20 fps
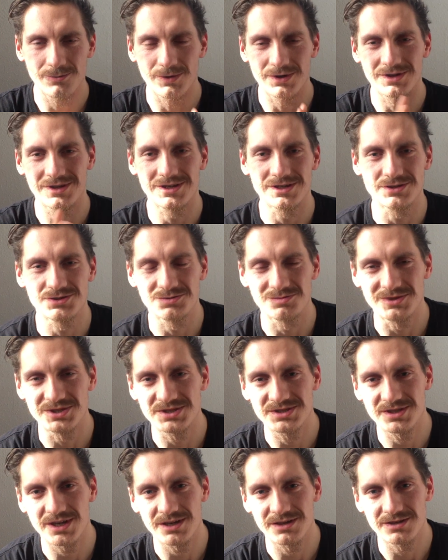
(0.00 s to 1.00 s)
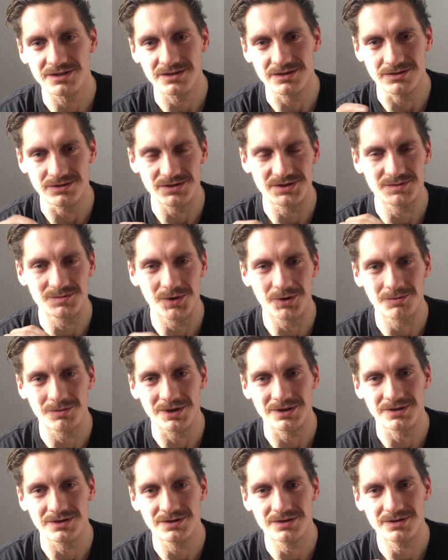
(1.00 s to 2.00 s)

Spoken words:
what needs to be said in this moment,